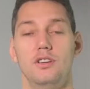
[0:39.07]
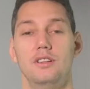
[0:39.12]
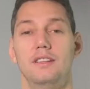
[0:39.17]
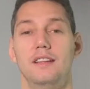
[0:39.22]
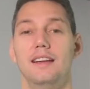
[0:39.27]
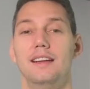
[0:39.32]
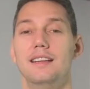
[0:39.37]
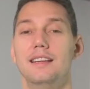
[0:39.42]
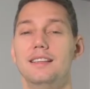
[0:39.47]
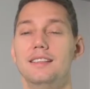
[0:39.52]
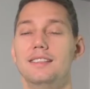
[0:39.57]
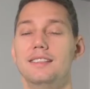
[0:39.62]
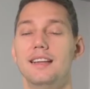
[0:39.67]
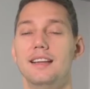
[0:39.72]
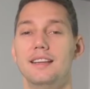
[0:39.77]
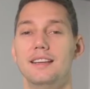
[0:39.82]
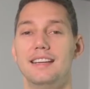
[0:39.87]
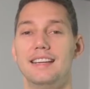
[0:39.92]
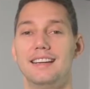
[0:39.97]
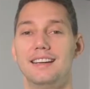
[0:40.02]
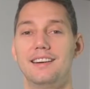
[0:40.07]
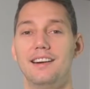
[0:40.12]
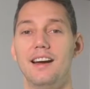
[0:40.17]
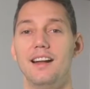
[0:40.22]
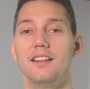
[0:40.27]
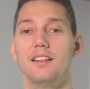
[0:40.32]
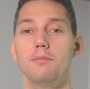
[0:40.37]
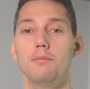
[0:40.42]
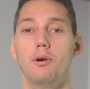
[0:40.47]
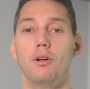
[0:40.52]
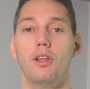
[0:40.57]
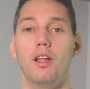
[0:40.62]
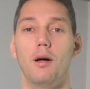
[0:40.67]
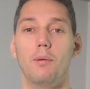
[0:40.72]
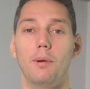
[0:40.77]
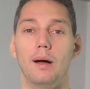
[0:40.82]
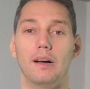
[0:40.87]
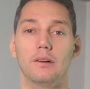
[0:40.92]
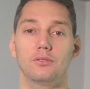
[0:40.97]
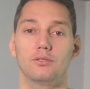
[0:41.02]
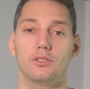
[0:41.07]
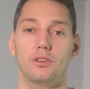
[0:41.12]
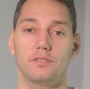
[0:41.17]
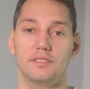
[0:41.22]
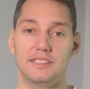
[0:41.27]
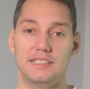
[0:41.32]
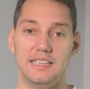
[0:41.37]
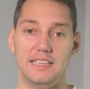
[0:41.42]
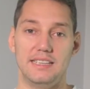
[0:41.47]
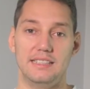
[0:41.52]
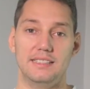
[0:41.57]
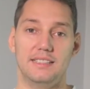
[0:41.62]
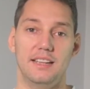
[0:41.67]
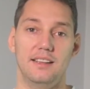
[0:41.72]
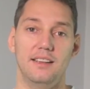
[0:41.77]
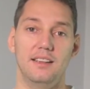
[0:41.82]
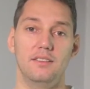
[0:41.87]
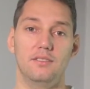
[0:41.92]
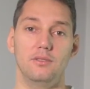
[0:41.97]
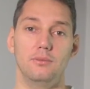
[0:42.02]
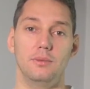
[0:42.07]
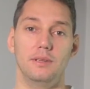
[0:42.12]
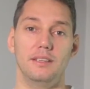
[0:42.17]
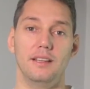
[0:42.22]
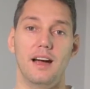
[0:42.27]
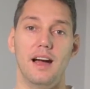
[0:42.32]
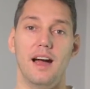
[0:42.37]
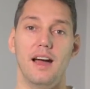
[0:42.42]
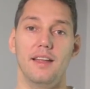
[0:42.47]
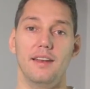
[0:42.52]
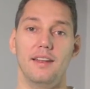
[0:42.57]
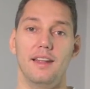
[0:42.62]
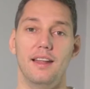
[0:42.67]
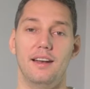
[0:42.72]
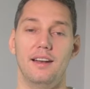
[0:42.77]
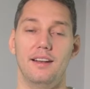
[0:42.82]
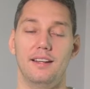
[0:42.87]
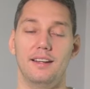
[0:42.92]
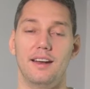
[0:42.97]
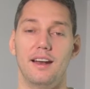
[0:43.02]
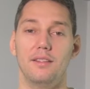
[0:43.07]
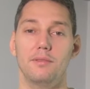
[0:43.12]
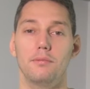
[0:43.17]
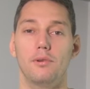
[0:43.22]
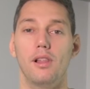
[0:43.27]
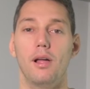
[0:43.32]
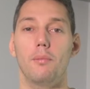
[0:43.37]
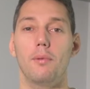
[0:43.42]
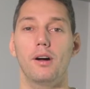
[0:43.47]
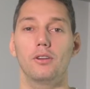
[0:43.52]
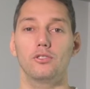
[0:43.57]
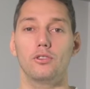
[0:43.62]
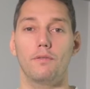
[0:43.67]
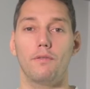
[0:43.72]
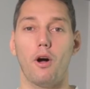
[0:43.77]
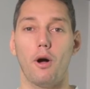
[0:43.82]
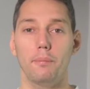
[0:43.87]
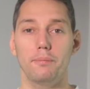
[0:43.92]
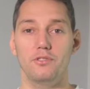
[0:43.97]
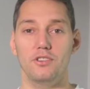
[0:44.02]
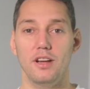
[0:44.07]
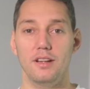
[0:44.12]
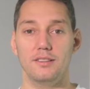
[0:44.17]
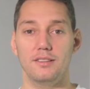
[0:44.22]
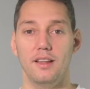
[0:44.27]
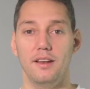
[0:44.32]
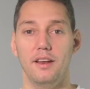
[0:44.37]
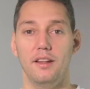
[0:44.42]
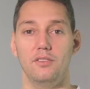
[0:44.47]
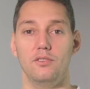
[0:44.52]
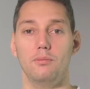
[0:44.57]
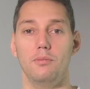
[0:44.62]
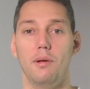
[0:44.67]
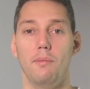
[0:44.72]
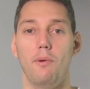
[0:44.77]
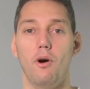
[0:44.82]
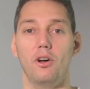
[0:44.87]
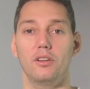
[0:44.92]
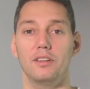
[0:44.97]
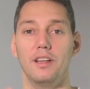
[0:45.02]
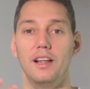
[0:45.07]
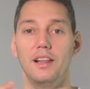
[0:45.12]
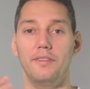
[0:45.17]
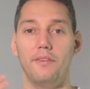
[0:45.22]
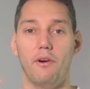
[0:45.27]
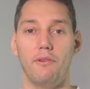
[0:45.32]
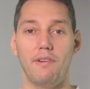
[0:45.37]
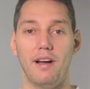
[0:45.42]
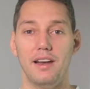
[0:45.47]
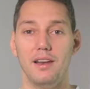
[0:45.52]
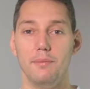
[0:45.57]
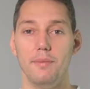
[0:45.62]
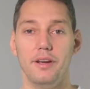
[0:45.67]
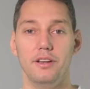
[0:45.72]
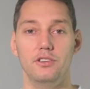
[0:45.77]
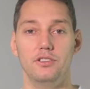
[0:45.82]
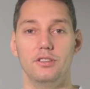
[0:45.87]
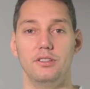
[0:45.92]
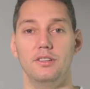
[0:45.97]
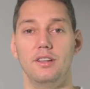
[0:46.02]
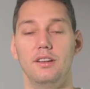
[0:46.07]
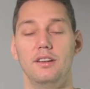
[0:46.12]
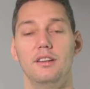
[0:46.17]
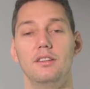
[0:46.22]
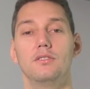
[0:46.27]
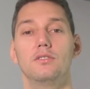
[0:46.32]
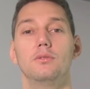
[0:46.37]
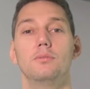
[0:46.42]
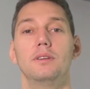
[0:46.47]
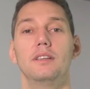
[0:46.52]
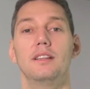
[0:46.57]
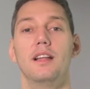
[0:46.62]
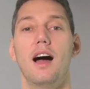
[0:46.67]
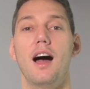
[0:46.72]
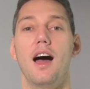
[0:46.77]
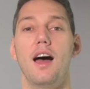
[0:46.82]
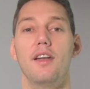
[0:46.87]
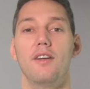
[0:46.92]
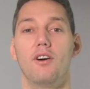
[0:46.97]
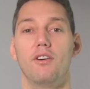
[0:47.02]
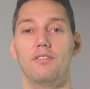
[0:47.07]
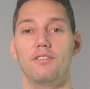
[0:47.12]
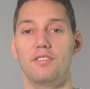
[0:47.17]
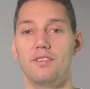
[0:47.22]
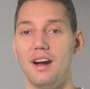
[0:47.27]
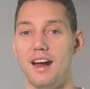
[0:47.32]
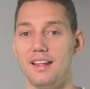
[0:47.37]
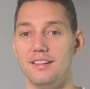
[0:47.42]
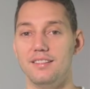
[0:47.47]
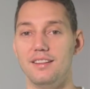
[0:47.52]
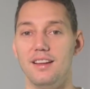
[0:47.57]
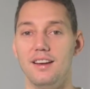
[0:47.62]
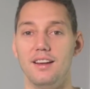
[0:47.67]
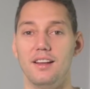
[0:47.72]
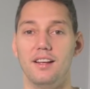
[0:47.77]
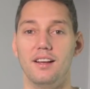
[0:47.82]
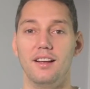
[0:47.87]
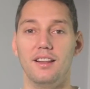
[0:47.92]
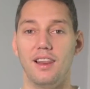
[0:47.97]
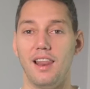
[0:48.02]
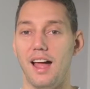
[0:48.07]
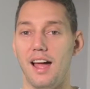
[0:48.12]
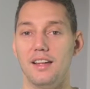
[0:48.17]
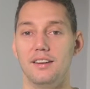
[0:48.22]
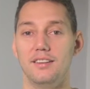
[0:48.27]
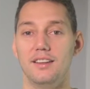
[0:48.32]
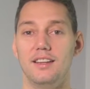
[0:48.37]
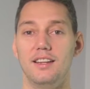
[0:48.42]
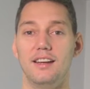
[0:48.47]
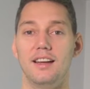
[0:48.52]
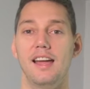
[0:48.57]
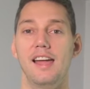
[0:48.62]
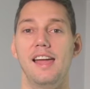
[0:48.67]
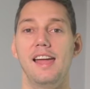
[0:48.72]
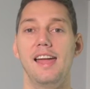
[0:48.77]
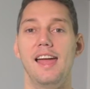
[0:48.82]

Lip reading: There is an incredible amount of things that need to be done, an incredible amount of objects that need to be modeled, of animation that needs to be done, of rendering, lighting.